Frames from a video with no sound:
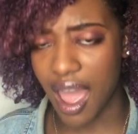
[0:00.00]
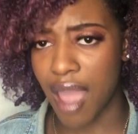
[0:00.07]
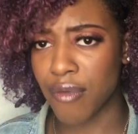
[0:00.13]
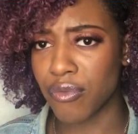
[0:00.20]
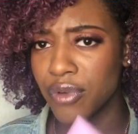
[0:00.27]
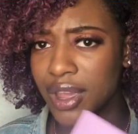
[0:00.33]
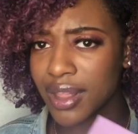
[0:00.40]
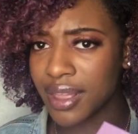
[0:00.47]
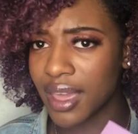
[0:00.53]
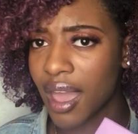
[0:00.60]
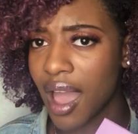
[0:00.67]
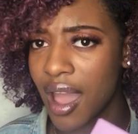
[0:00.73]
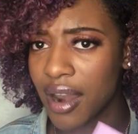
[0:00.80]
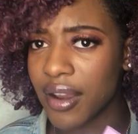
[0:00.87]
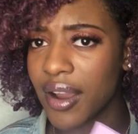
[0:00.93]
I really
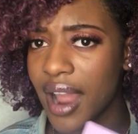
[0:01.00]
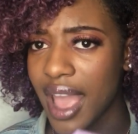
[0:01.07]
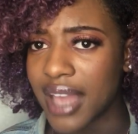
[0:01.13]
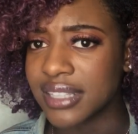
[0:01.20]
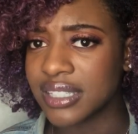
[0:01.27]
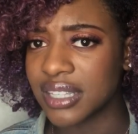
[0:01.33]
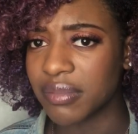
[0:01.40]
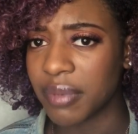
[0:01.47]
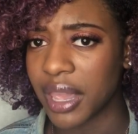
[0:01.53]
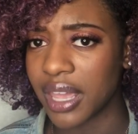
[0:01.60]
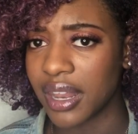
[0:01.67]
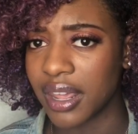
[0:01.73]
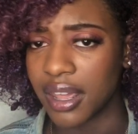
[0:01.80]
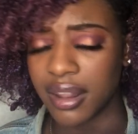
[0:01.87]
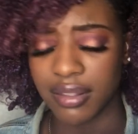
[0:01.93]

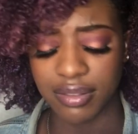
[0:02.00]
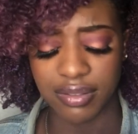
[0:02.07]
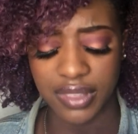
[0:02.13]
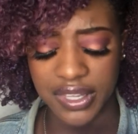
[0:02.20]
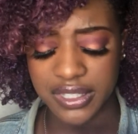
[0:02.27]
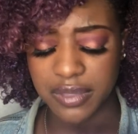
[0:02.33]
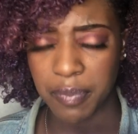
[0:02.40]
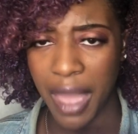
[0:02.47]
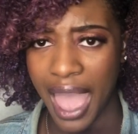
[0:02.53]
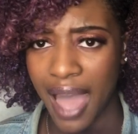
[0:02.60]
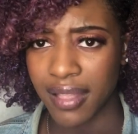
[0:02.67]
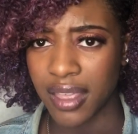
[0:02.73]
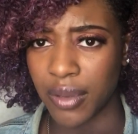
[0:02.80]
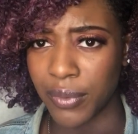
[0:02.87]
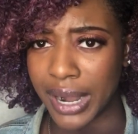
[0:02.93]
underestimated this
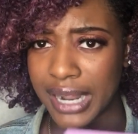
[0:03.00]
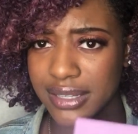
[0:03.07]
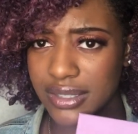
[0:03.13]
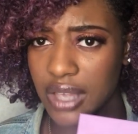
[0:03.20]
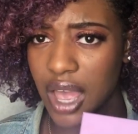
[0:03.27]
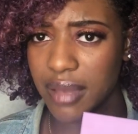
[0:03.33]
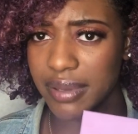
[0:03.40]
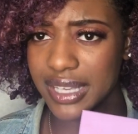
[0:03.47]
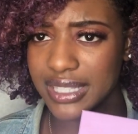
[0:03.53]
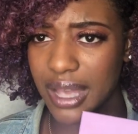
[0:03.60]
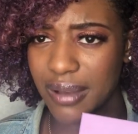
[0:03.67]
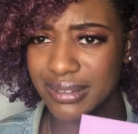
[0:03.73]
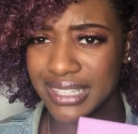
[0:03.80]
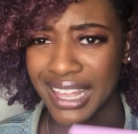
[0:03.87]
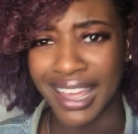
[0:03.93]
palette when I saw it, because
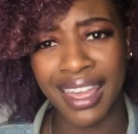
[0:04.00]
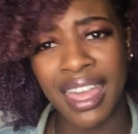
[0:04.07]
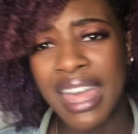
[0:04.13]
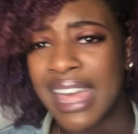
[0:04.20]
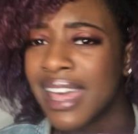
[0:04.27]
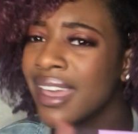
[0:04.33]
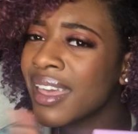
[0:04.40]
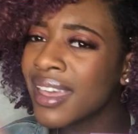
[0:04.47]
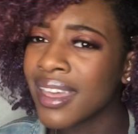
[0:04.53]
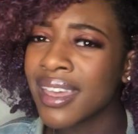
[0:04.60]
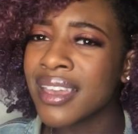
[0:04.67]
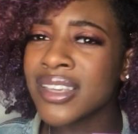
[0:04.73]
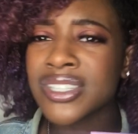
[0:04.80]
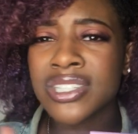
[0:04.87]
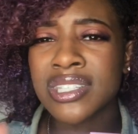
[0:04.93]
I was like,
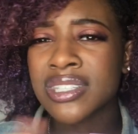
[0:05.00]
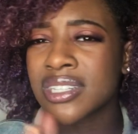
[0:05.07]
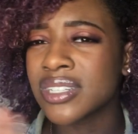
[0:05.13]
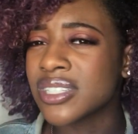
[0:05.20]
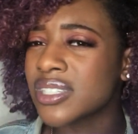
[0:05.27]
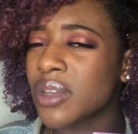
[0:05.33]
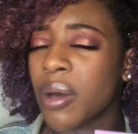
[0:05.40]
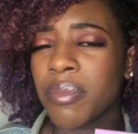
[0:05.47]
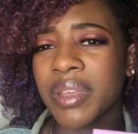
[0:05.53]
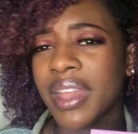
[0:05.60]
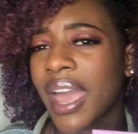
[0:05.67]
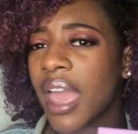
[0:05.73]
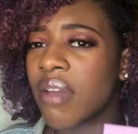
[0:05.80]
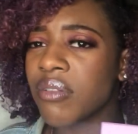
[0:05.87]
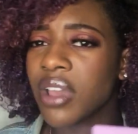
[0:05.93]
it's just gonna be
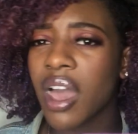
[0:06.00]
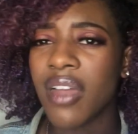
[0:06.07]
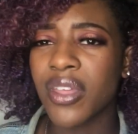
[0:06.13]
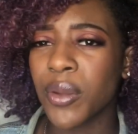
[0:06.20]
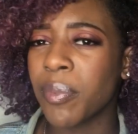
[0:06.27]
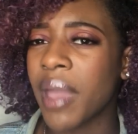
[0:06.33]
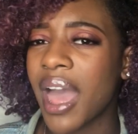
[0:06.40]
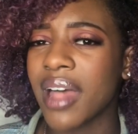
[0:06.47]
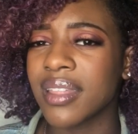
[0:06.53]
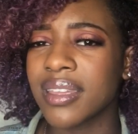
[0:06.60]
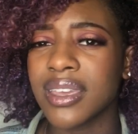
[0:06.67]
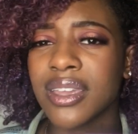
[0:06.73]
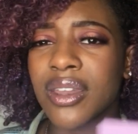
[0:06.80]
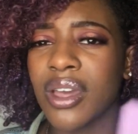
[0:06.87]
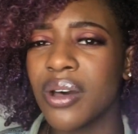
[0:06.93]
like every other
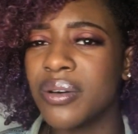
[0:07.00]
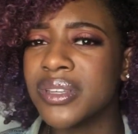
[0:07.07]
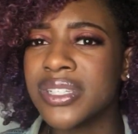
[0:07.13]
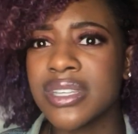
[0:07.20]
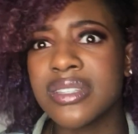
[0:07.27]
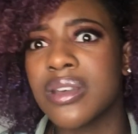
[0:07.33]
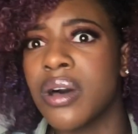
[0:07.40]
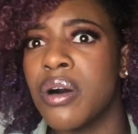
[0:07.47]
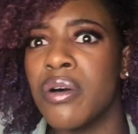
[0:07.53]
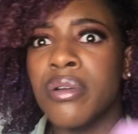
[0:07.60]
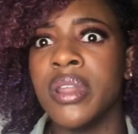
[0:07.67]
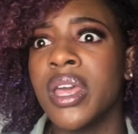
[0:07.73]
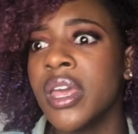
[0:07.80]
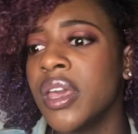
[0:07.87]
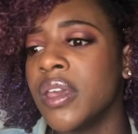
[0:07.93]
palette, you know, it's just
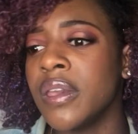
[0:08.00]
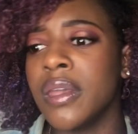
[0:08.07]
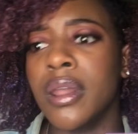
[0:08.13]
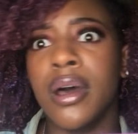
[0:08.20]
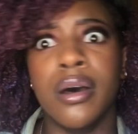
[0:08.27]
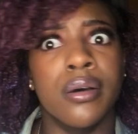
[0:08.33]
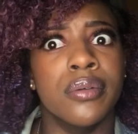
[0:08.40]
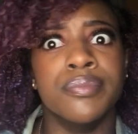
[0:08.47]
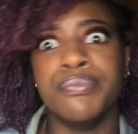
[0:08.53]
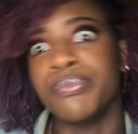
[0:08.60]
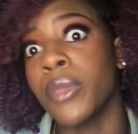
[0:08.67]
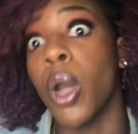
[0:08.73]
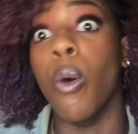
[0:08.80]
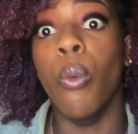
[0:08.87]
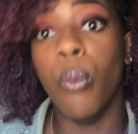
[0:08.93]
gonna, you know,
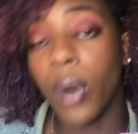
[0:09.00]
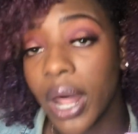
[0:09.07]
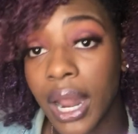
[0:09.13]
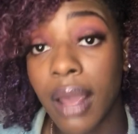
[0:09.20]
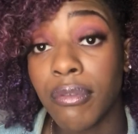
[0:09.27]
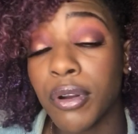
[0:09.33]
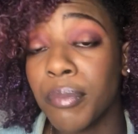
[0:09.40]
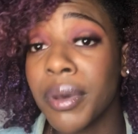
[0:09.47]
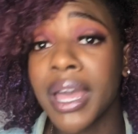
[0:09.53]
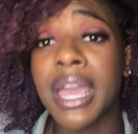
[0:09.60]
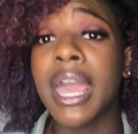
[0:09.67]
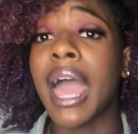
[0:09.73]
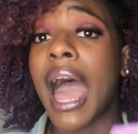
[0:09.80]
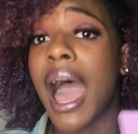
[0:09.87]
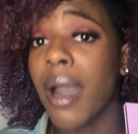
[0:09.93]
whatever.
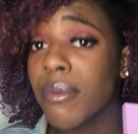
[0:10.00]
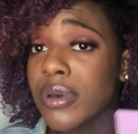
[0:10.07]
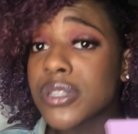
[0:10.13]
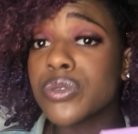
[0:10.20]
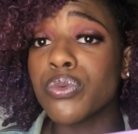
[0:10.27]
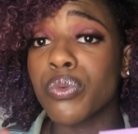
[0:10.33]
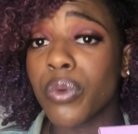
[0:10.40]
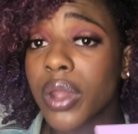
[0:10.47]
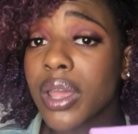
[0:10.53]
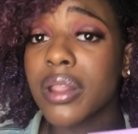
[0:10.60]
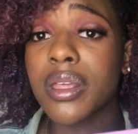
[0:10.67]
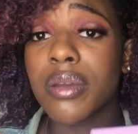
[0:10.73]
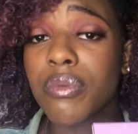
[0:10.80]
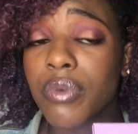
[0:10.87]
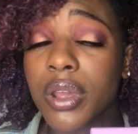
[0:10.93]
But I was
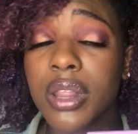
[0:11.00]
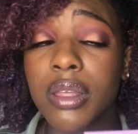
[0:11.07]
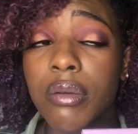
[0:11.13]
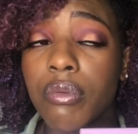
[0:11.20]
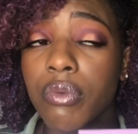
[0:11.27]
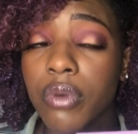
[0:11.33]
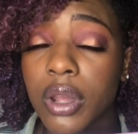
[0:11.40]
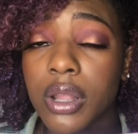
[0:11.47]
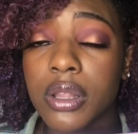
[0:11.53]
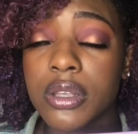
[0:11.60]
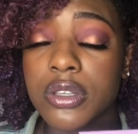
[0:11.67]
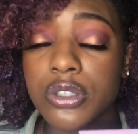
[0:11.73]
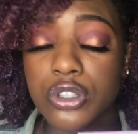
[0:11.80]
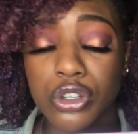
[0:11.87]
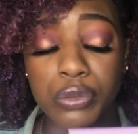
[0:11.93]

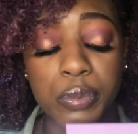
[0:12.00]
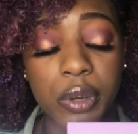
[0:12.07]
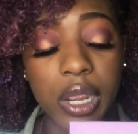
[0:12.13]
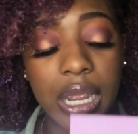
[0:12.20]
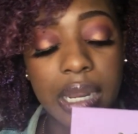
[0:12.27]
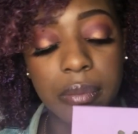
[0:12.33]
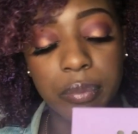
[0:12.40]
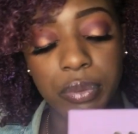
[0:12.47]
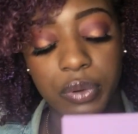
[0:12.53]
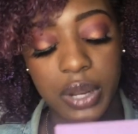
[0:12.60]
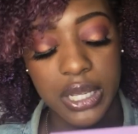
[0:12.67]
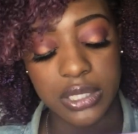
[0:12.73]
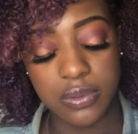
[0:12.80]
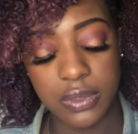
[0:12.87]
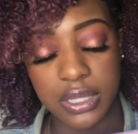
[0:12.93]
really super
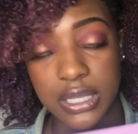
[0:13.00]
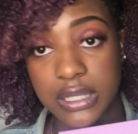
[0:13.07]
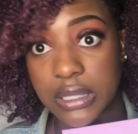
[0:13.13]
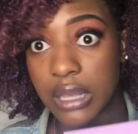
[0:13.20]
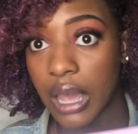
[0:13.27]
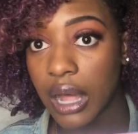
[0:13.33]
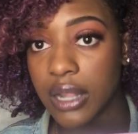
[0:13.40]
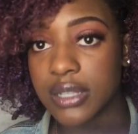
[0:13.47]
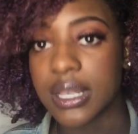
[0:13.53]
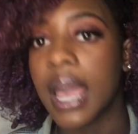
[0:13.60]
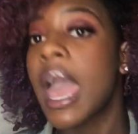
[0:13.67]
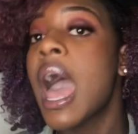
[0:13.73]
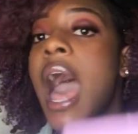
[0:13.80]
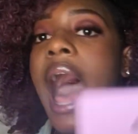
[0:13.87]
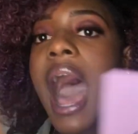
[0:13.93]
impressed with these colors.
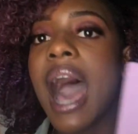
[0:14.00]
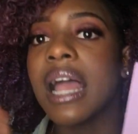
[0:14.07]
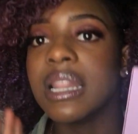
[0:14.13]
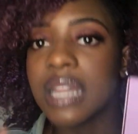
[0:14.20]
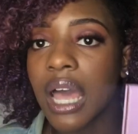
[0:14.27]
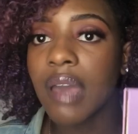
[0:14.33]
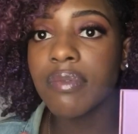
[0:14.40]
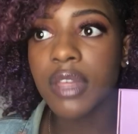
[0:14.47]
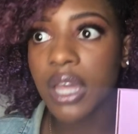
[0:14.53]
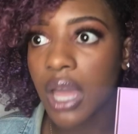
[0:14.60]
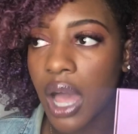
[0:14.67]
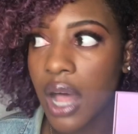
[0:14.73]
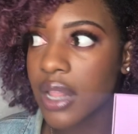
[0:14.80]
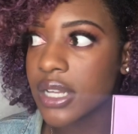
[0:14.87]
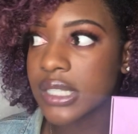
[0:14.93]
Like I love the
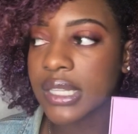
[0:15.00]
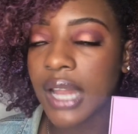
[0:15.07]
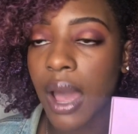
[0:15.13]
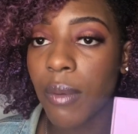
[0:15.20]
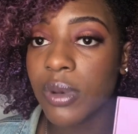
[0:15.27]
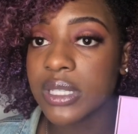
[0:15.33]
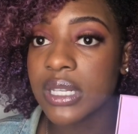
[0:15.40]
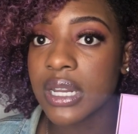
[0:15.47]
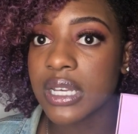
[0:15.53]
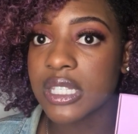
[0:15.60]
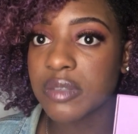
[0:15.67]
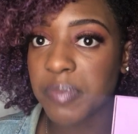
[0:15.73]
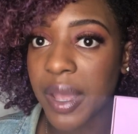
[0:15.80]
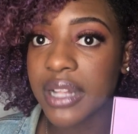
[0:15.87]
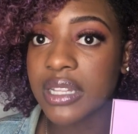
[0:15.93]
colors, and I wasn't
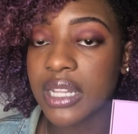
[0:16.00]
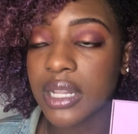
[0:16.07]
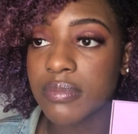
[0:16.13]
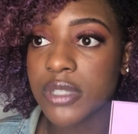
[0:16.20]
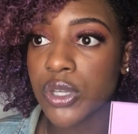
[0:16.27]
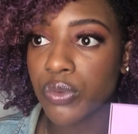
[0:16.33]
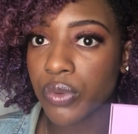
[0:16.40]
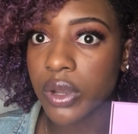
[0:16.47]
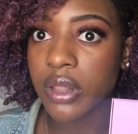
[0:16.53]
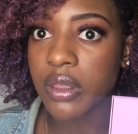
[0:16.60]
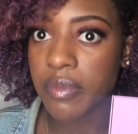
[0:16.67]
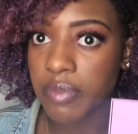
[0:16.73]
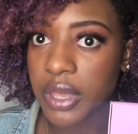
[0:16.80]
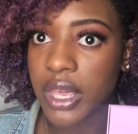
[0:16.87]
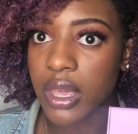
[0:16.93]
expecting them to
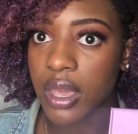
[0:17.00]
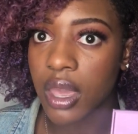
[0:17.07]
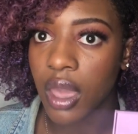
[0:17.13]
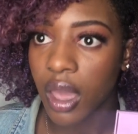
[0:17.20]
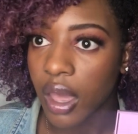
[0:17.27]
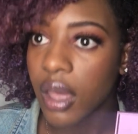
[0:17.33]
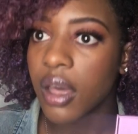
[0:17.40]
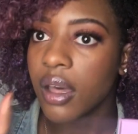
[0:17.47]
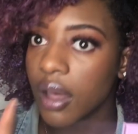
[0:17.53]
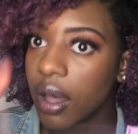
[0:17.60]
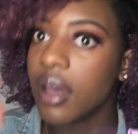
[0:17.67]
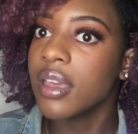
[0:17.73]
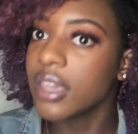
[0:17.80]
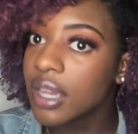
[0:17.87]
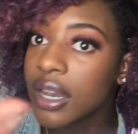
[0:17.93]
really be,
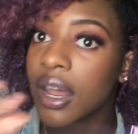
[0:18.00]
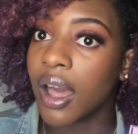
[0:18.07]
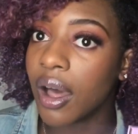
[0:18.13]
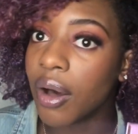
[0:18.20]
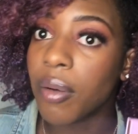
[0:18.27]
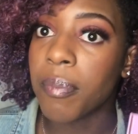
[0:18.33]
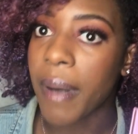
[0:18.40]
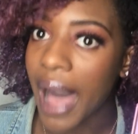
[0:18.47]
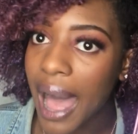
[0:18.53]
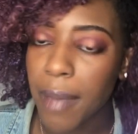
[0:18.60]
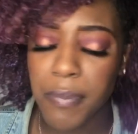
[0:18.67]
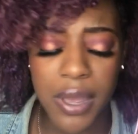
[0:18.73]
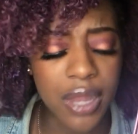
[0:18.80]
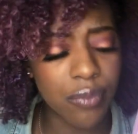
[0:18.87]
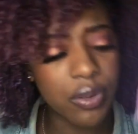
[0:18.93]
you know,
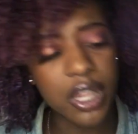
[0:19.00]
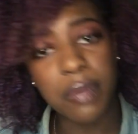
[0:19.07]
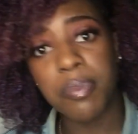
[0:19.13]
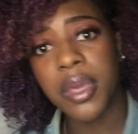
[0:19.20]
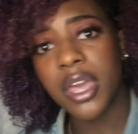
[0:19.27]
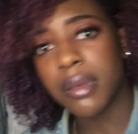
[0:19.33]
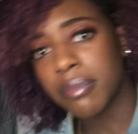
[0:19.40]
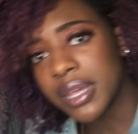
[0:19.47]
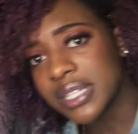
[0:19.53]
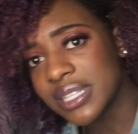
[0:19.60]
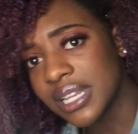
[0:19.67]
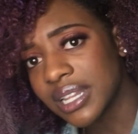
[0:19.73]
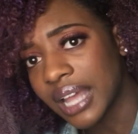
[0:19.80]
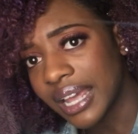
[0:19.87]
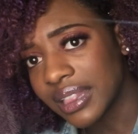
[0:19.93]
popping, really
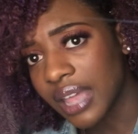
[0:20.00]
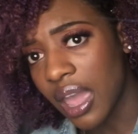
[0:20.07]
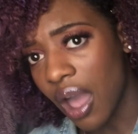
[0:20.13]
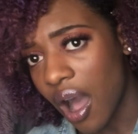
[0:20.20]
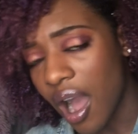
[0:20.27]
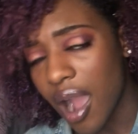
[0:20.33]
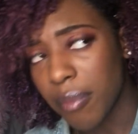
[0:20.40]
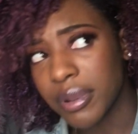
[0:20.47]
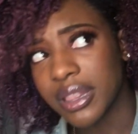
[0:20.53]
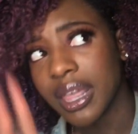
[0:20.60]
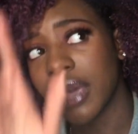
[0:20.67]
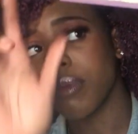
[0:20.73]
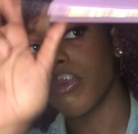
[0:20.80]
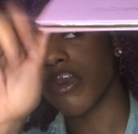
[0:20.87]
pigmented like they are, but they